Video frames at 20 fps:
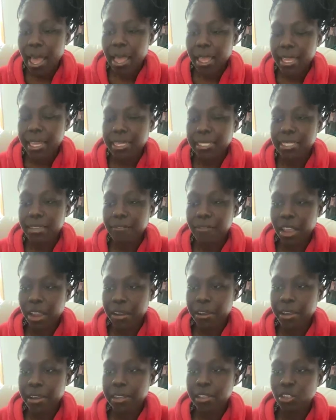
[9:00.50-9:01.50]
it's a
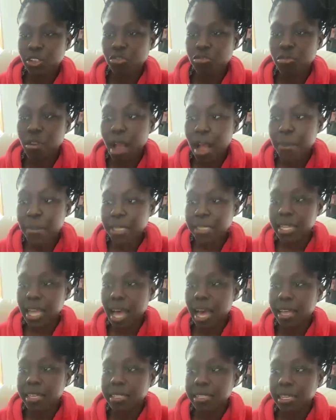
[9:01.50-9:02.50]
very
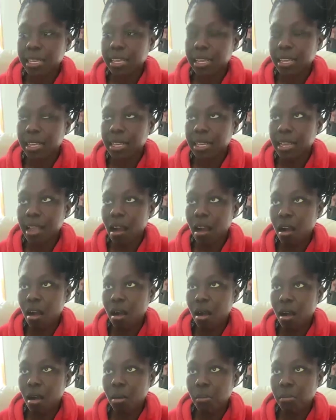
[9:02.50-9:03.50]
traumatizing
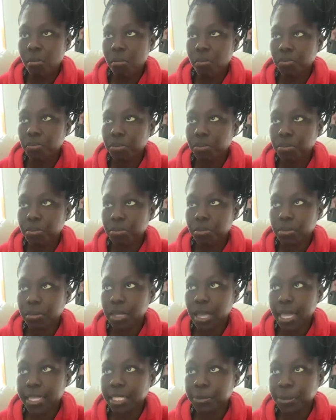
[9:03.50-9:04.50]

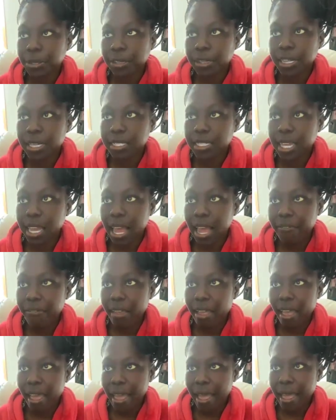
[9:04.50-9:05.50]
experience that I've
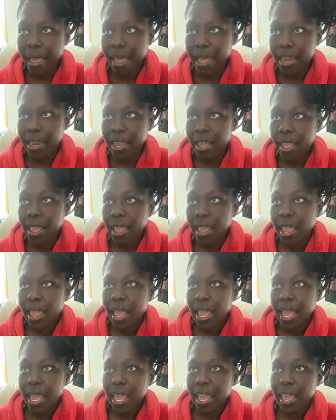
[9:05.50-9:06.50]
had,
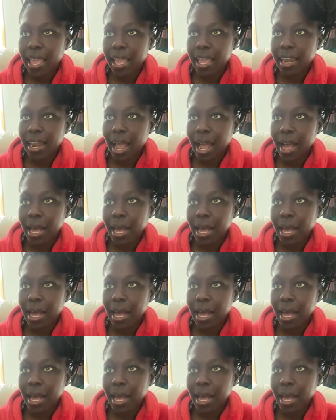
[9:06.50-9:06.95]
and